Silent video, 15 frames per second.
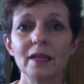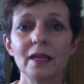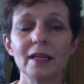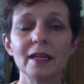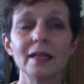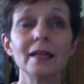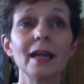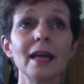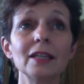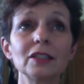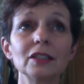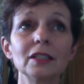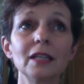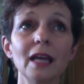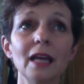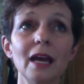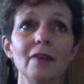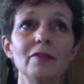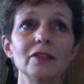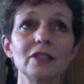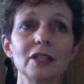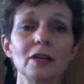and it actually
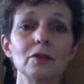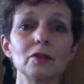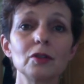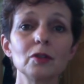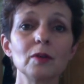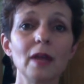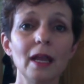averaged out to